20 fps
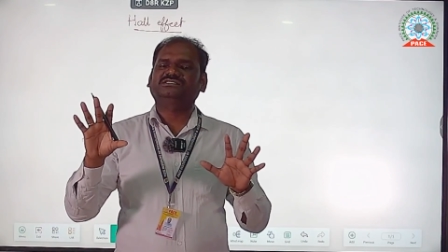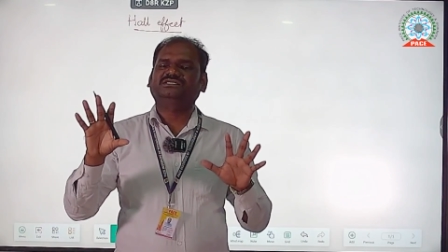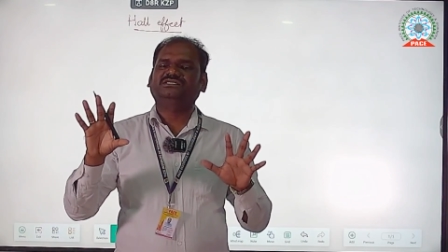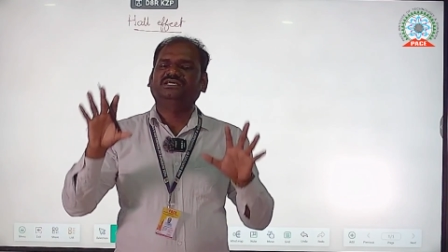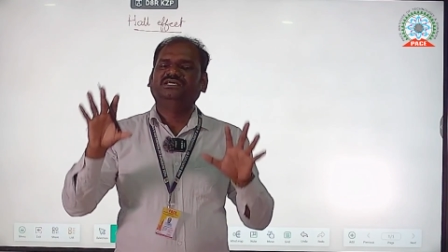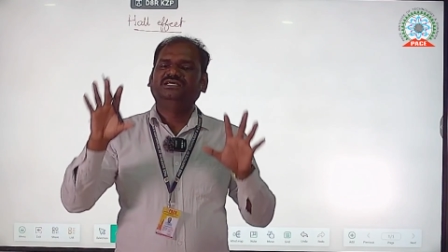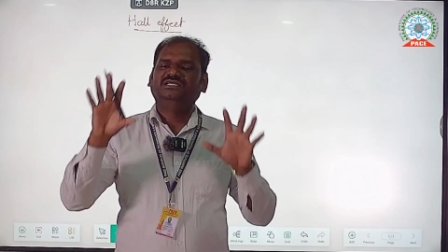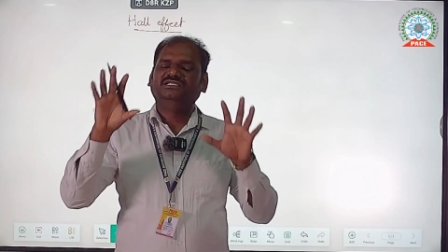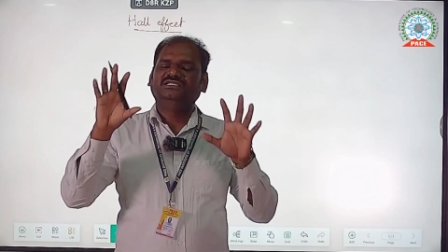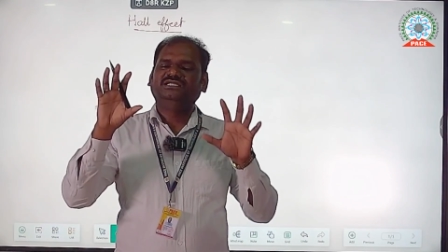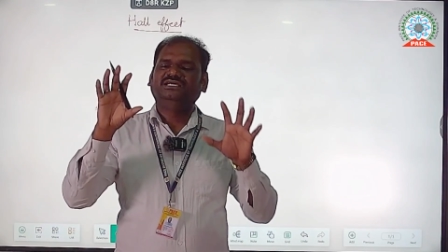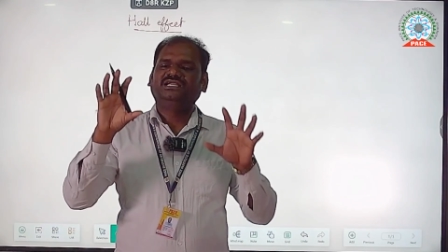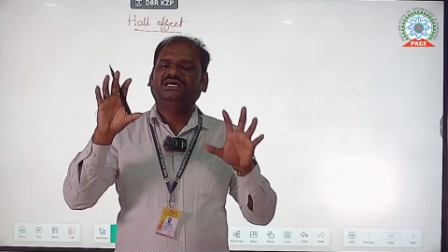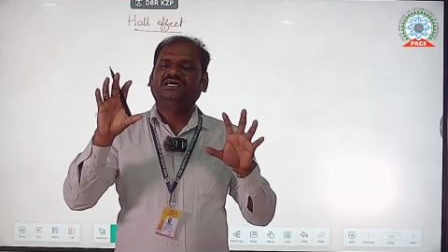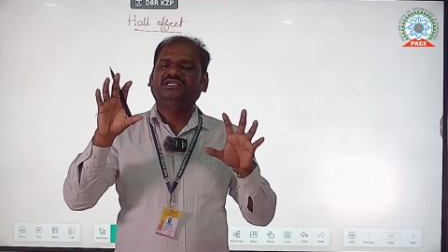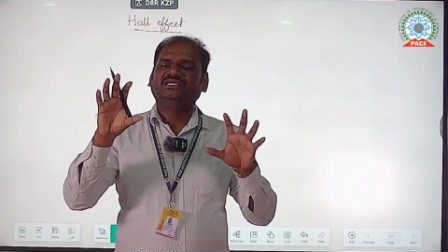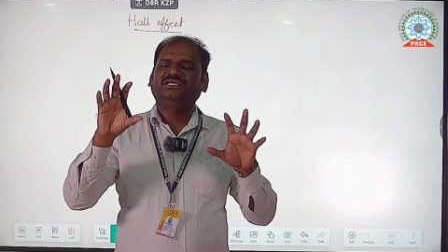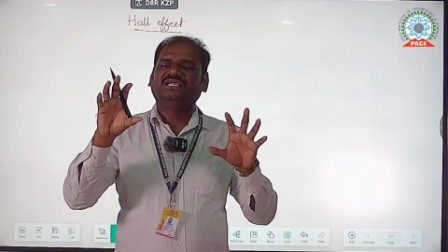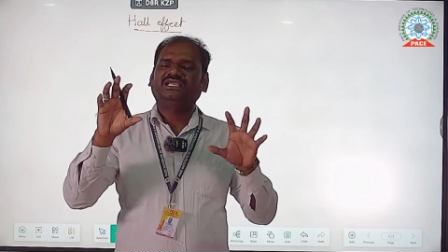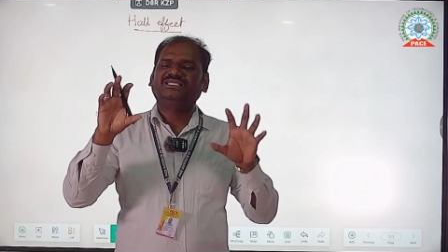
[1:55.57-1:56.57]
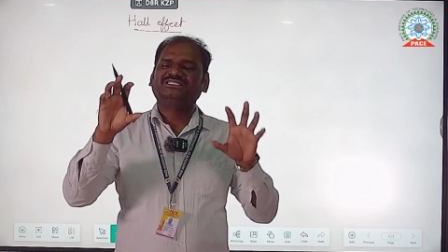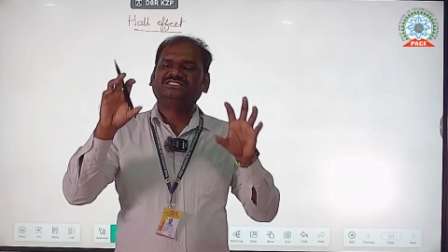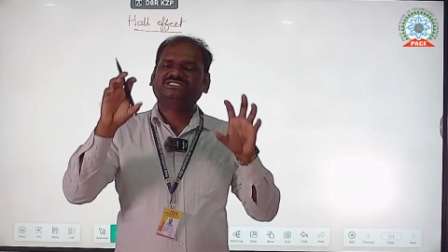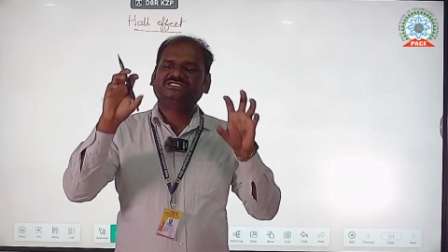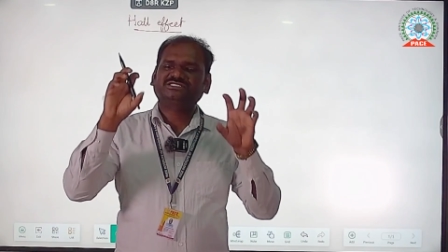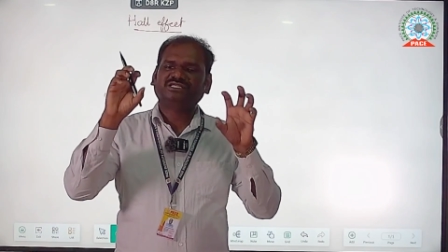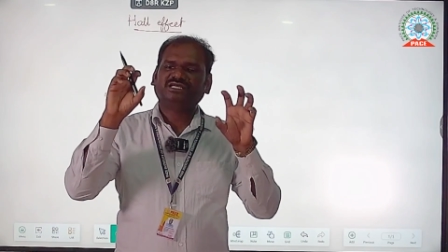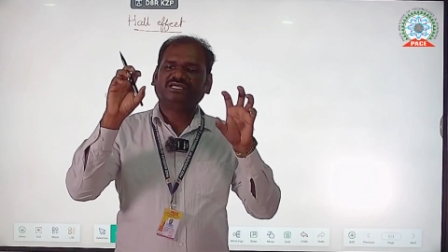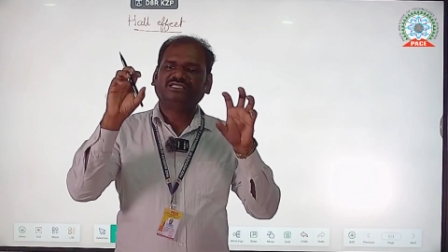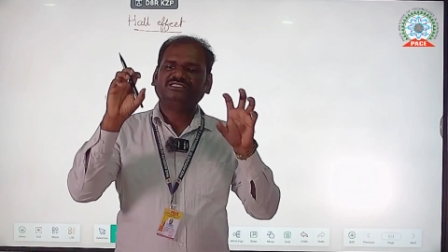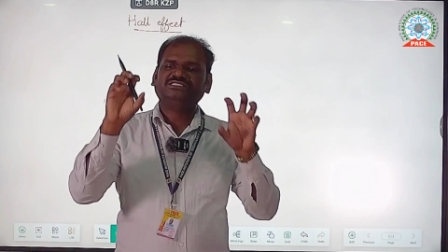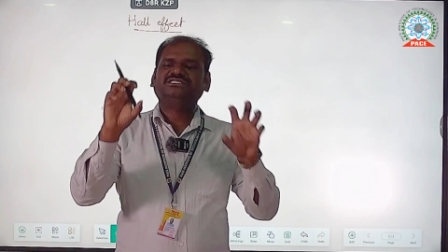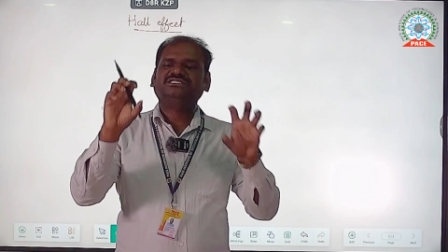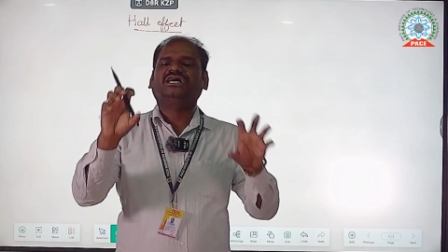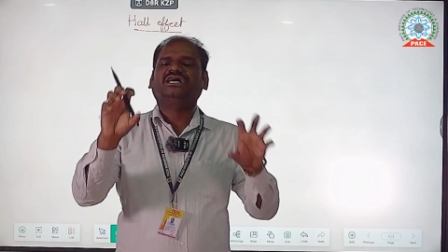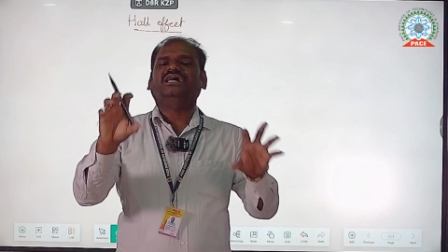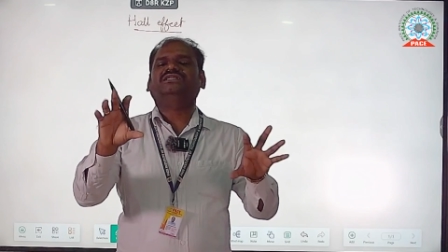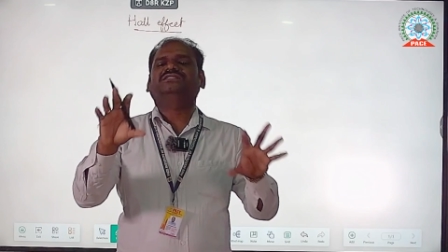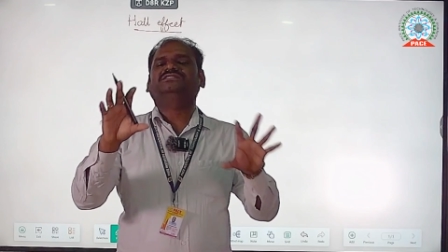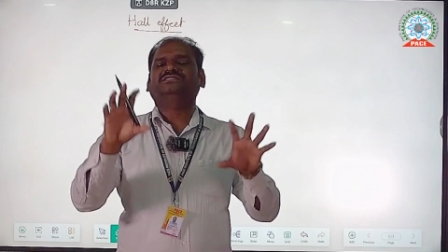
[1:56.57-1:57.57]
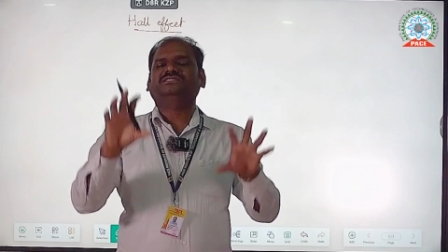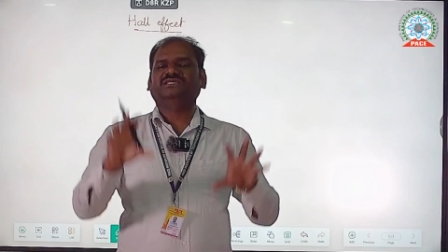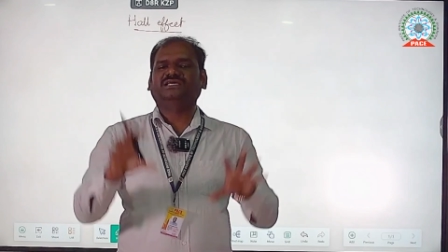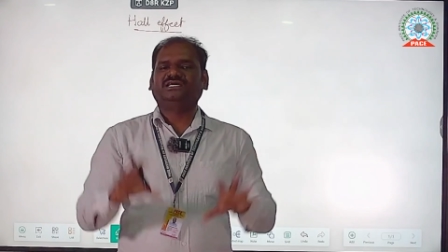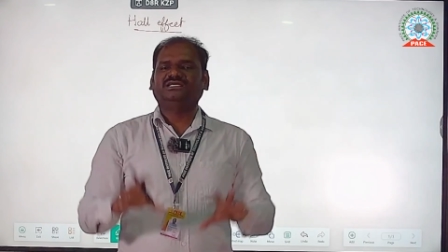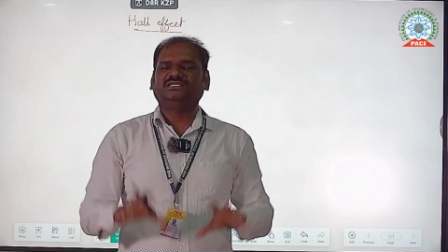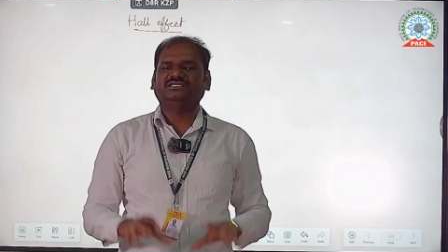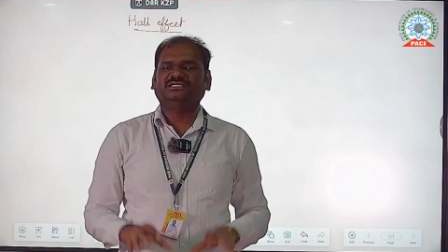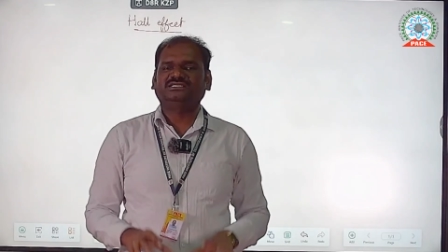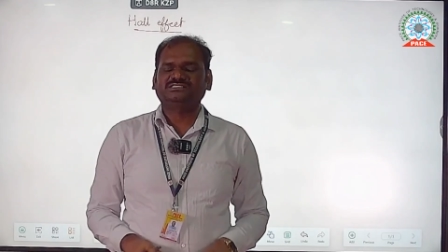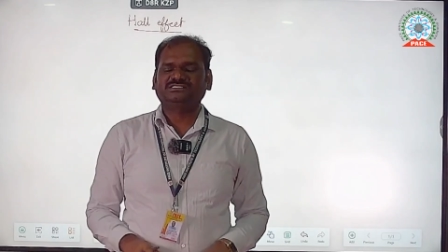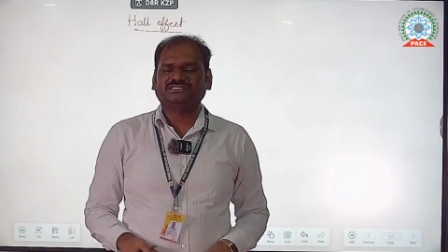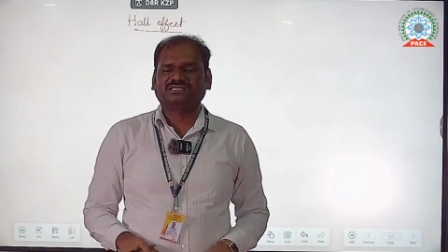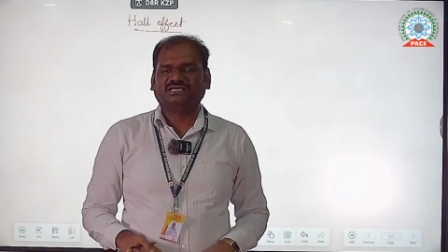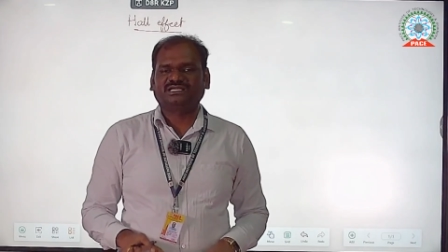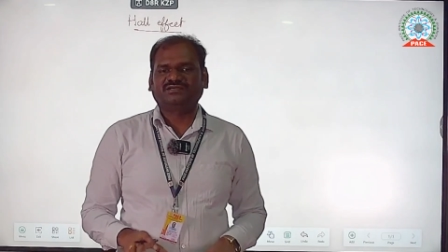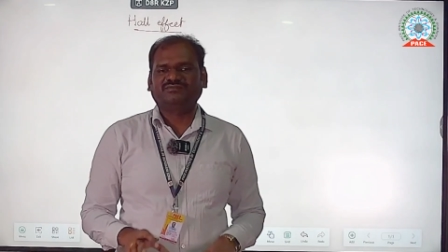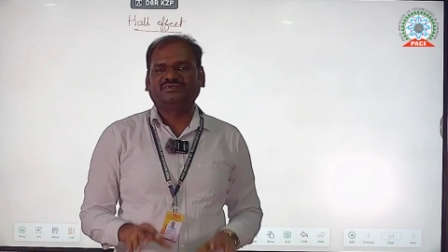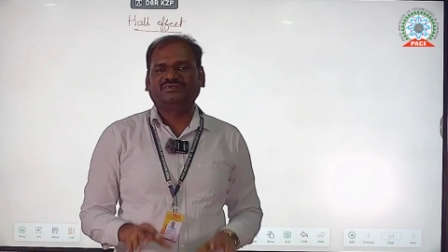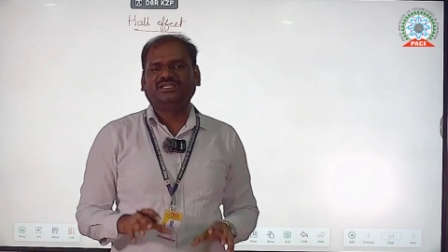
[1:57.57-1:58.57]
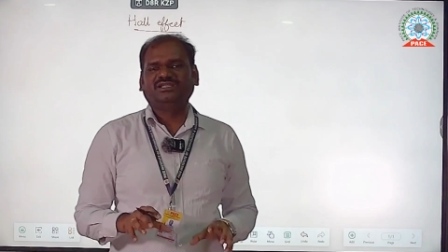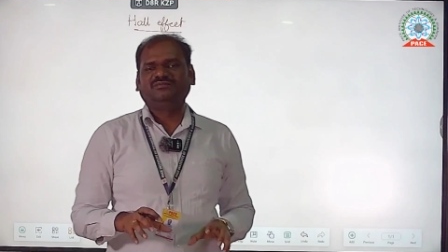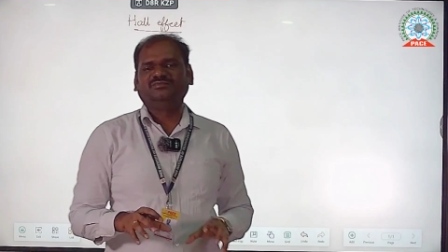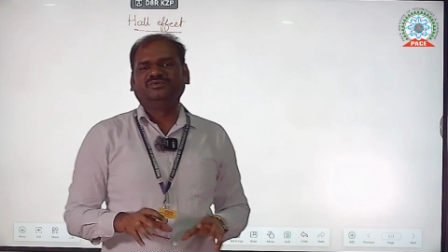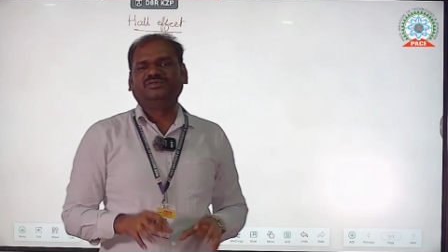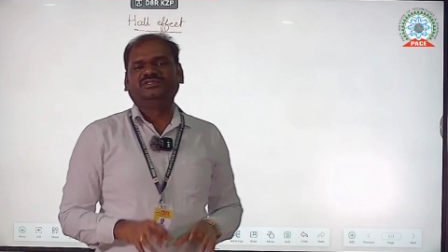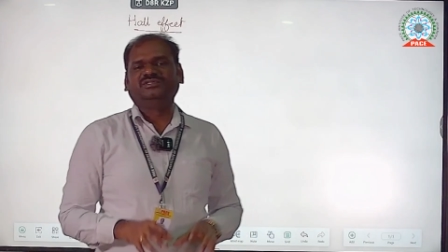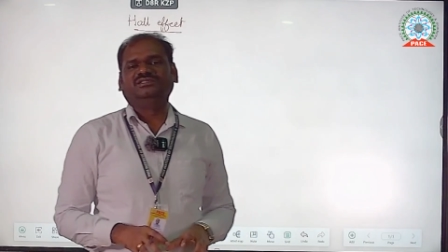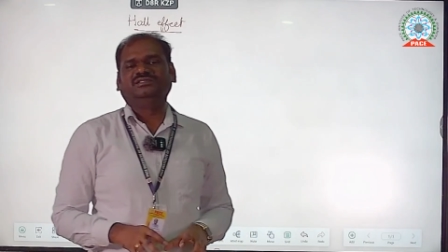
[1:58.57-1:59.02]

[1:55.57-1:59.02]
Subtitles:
there are extra charge carriers are available.